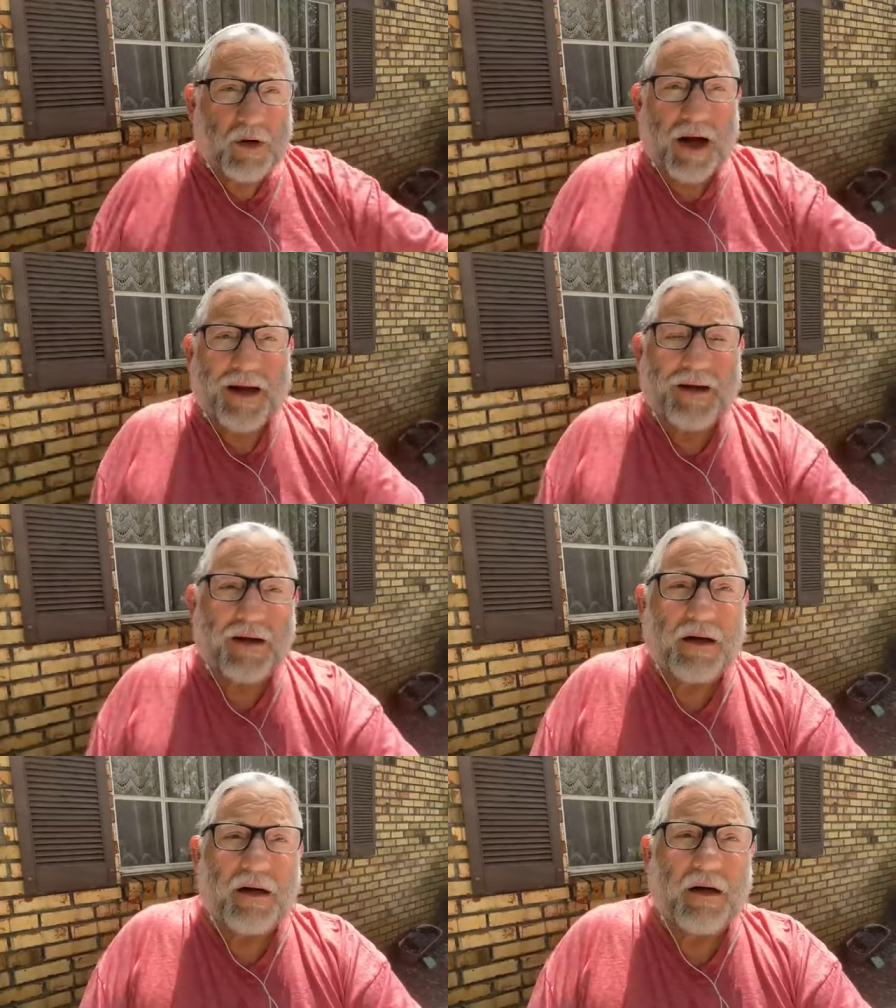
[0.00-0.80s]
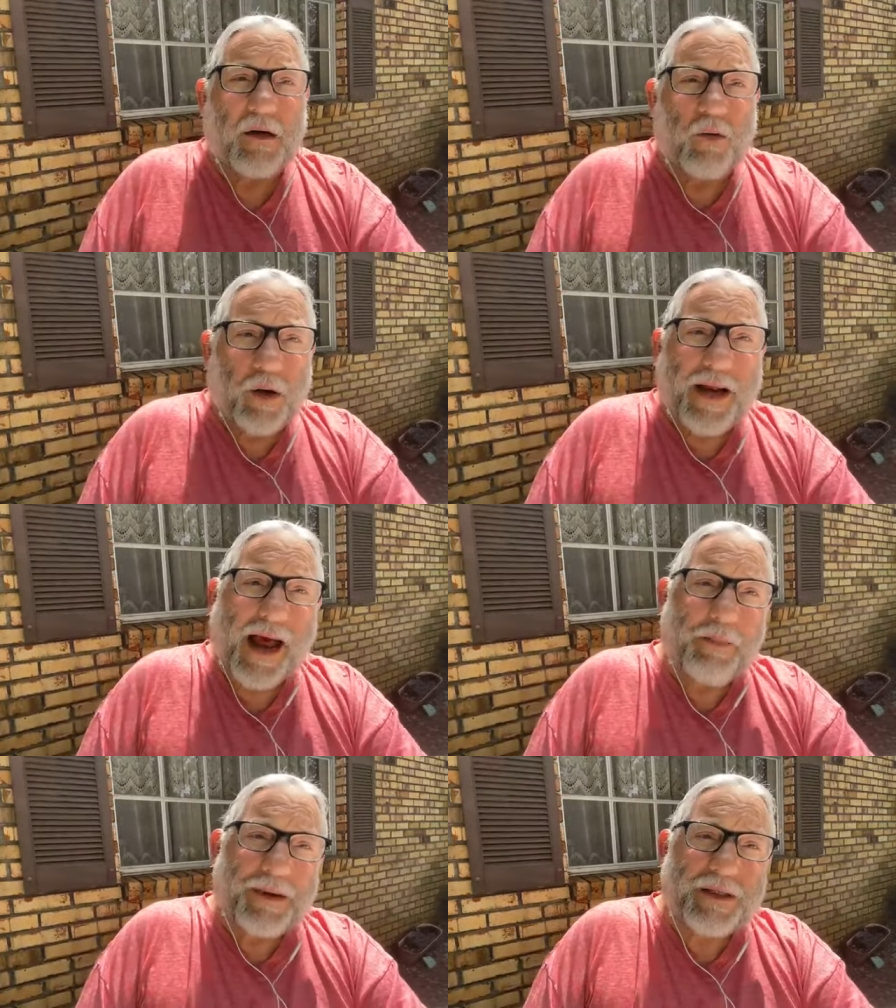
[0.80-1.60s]
Right? What
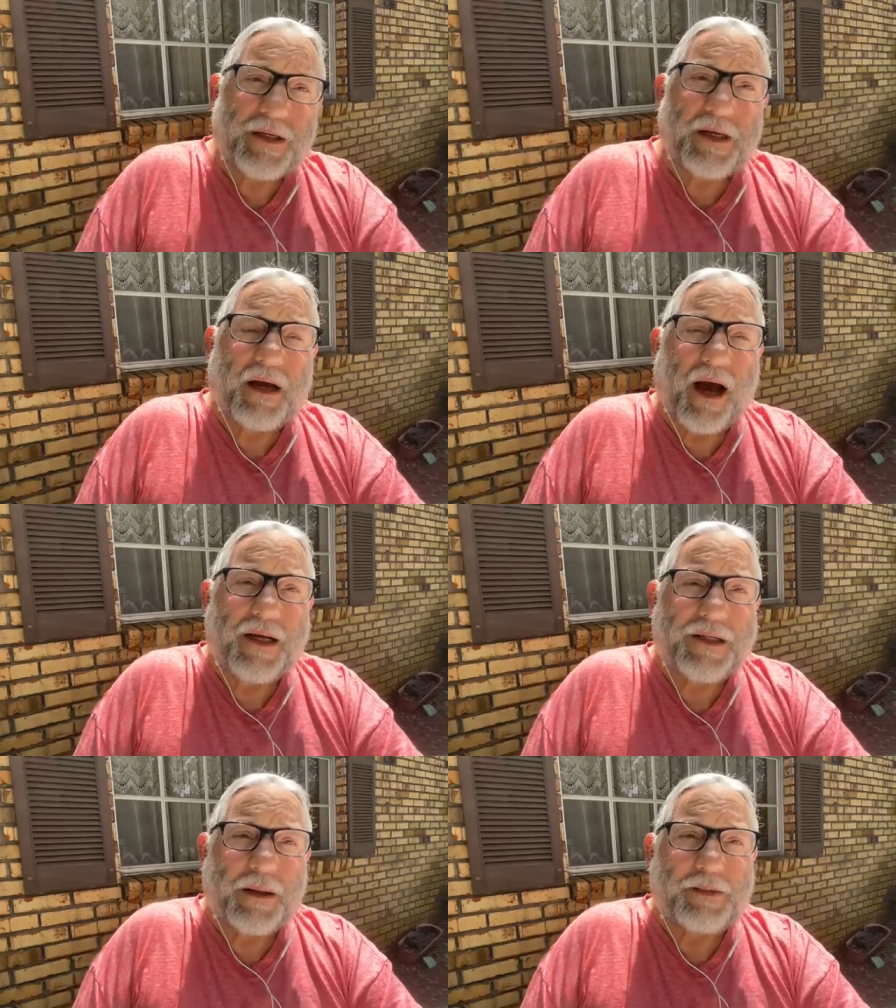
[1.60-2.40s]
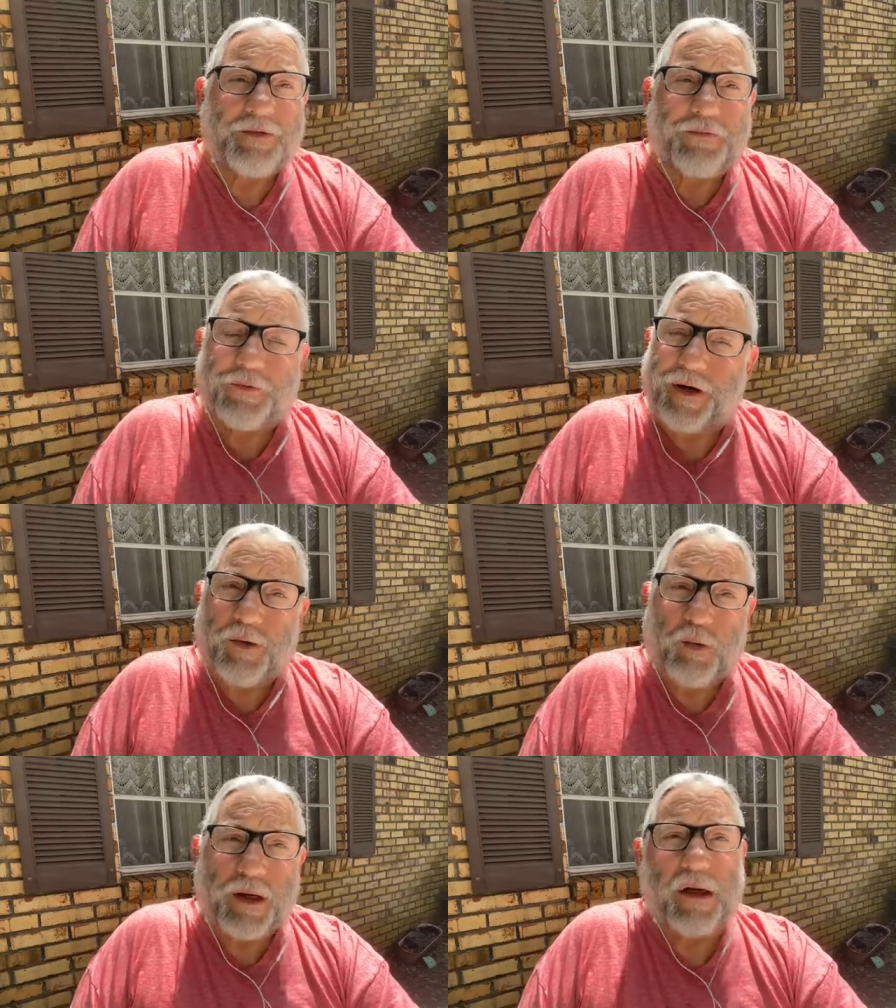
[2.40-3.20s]
happened to the concept of
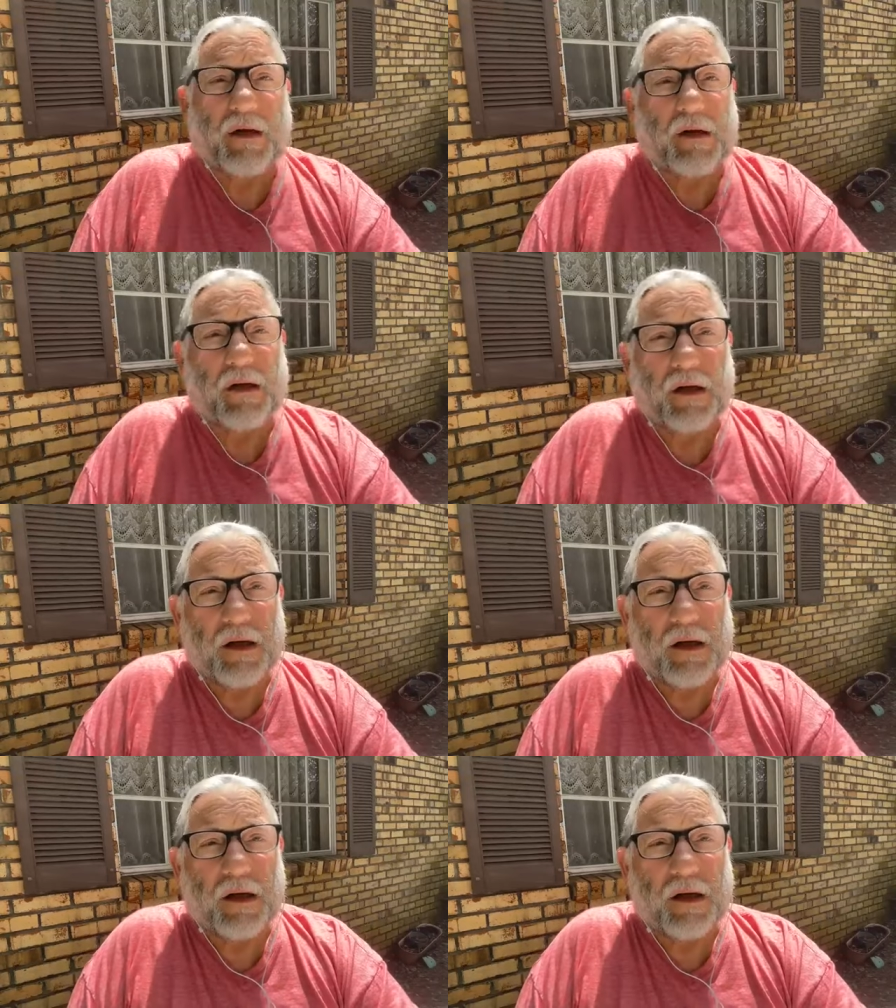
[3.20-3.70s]
free will?